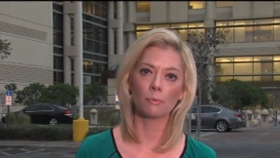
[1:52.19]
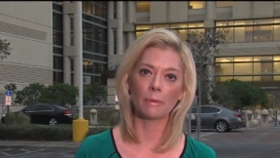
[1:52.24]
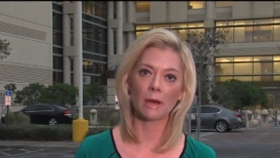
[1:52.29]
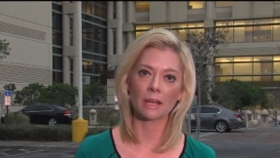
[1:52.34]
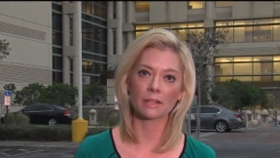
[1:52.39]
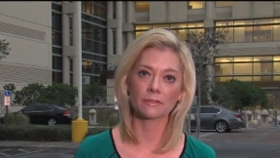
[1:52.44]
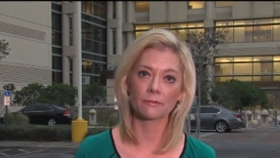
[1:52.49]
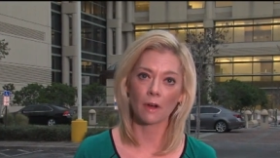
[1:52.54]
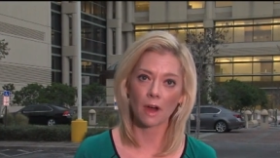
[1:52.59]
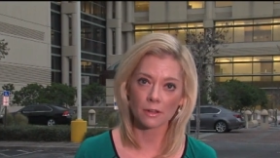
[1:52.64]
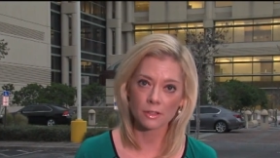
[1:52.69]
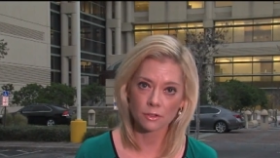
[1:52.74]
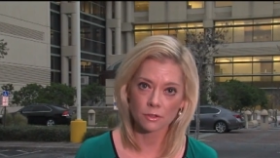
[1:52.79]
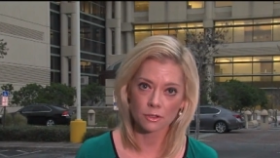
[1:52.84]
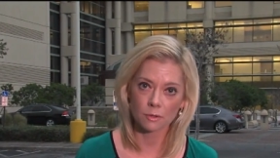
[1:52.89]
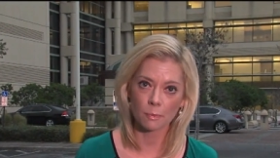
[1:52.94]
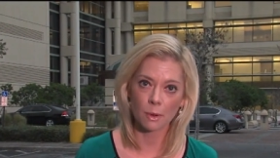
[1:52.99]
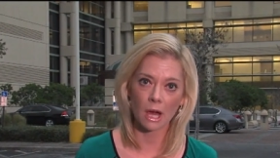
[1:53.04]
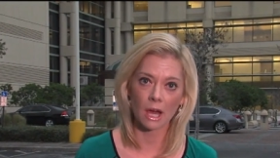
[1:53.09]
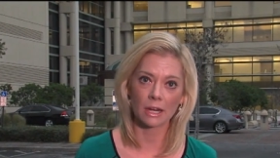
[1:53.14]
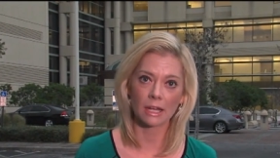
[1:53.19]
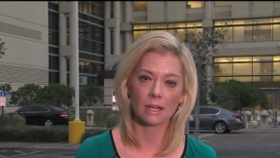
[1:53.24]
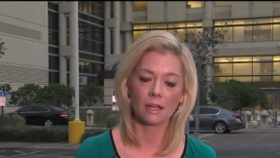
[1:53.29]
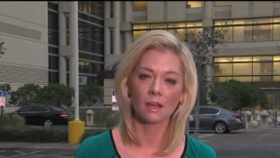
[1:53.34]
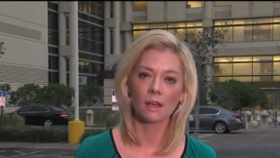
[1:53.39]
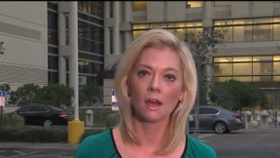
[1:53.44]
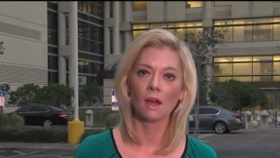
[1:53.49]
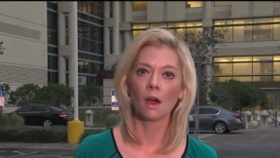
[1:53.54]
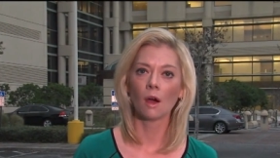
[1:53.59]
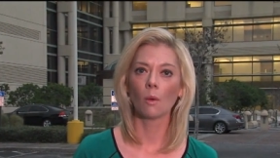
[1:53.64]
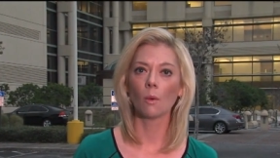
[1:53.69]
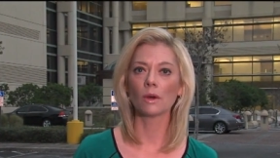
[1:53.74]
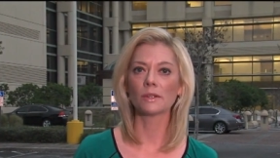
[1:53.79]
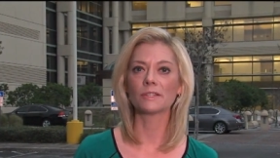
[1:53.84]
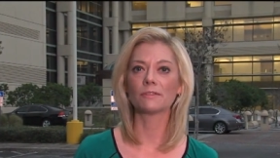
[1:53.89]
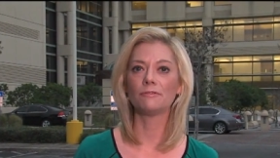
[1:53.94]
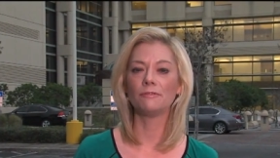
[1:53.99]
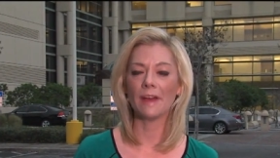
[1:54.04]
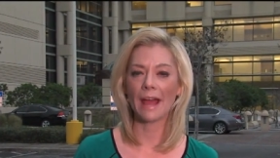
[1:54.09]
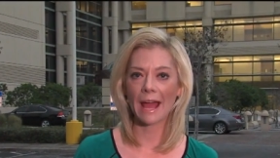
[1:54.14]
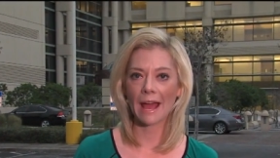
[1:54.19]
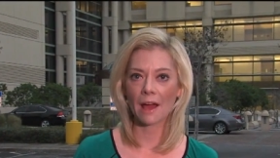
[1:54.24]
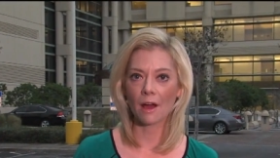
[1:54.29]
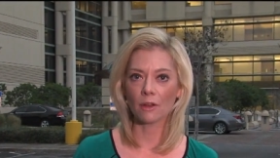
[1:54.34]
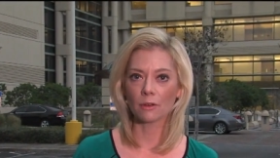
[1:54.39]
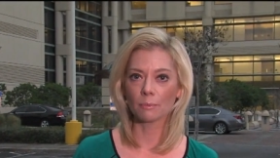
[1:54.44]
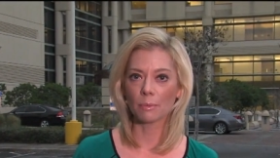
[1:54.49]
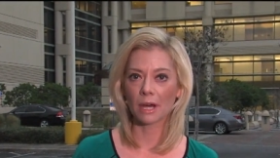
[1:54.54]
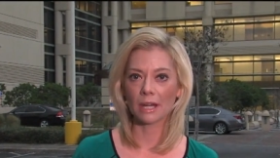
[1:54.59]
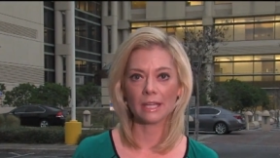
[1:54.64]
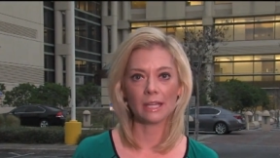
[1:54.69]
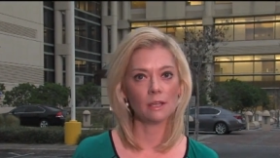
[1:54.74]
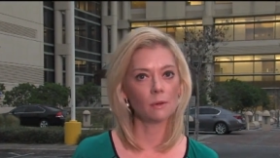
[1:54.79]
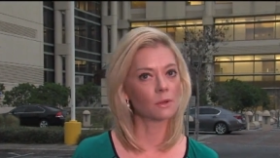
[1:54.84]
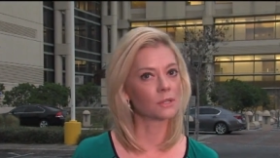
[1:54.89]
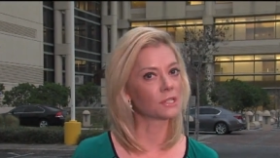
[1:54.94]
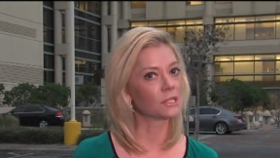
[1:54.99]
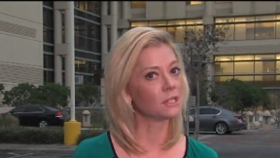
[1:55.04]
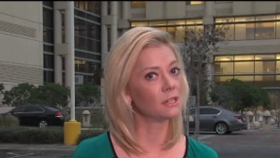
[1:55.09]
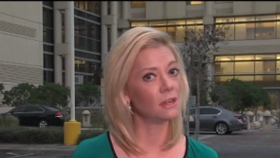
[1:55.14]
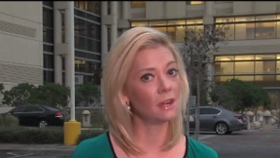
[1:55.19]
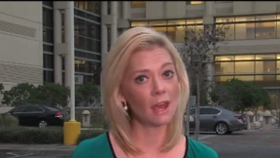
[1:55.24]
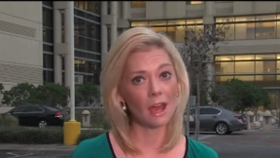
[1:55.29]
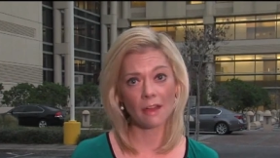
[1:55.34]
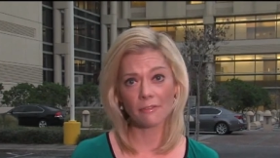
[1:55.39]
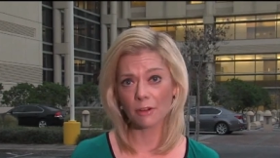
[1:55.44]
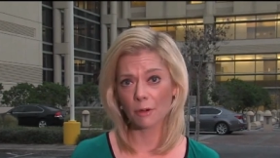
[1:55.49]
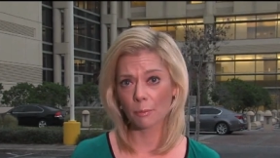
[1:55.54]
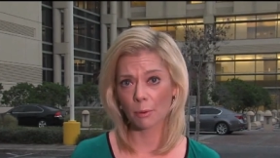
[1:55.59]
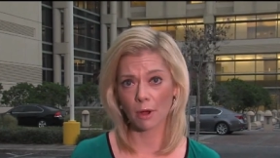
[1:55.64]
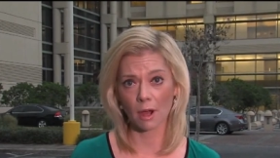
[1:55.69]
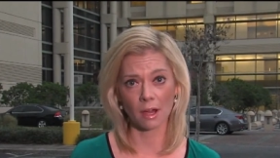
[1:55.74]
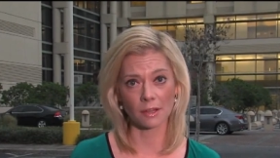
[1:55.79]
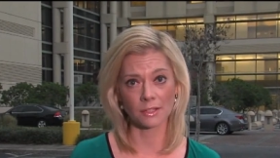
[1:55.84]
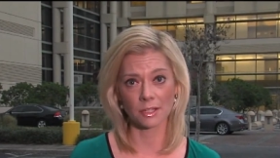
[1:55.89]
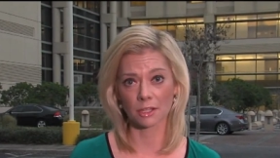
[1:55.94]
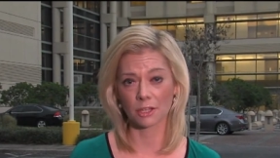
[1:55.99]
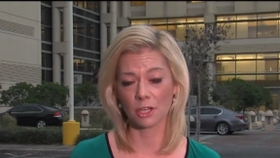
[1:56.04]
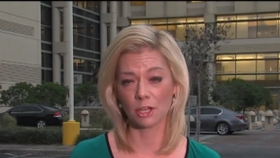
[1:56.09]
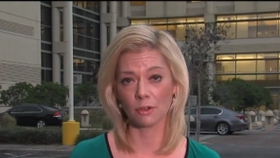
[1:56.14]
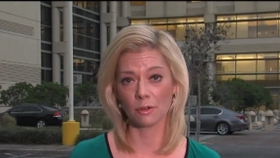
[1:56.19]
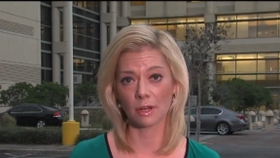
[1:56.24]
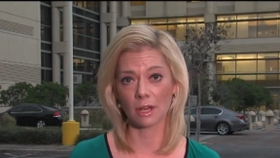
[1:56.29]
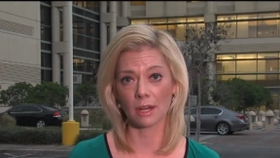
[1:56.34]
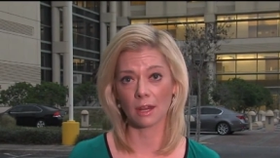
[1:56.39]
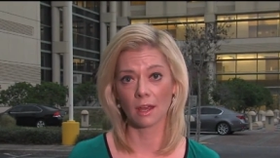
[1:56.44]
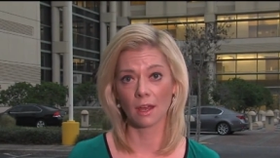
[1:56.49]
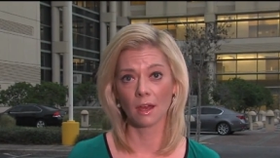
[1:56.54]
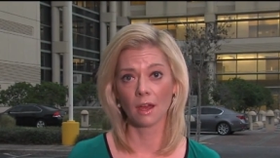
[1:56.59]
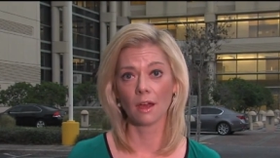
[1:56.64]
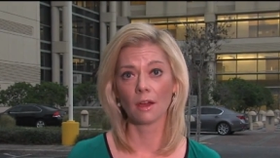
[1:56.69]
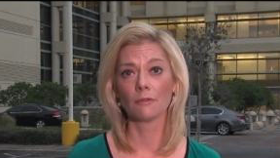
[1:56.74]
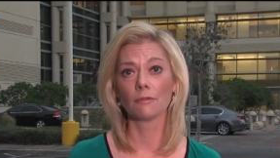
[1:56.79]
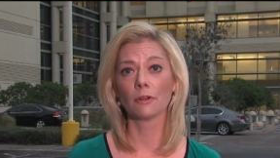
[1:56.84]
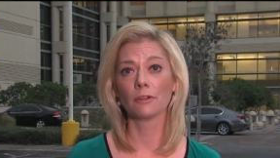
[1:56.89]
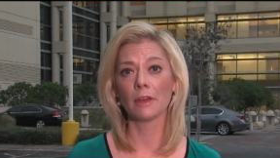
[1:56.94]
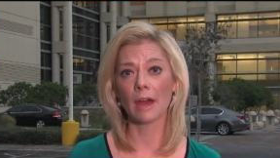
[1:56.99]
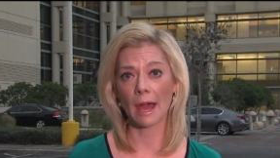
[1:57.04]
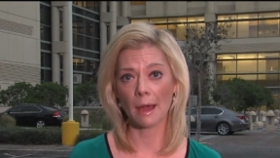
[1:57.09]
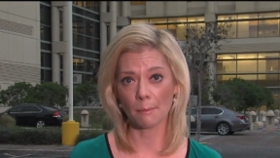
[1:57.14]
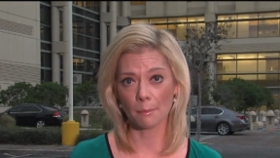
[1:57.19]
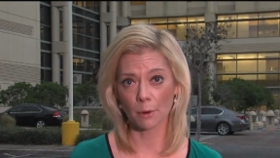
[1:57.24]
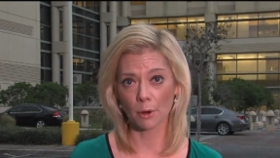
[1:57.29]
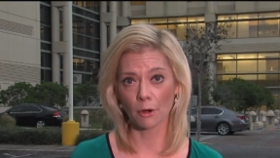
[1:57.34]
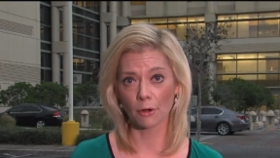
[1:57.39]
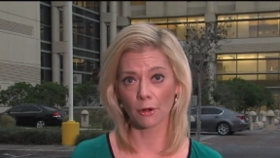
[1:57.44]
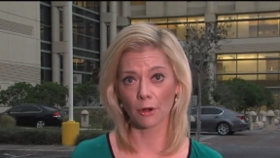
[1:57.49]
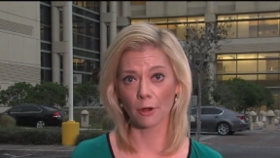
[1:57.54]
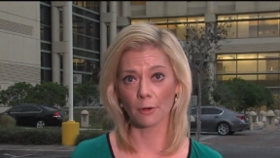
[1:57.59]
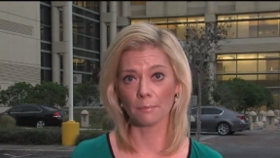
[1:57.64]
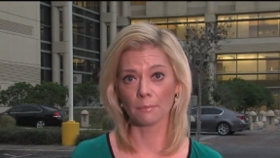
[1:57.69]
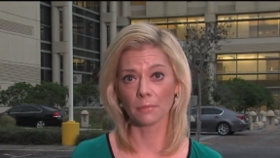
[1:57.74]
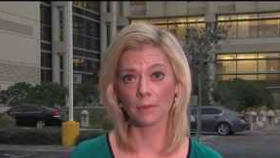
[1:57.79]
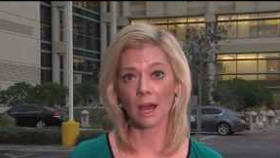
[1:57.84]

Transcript: Beth Foster's body was found, but he was never prosecuted for that murder.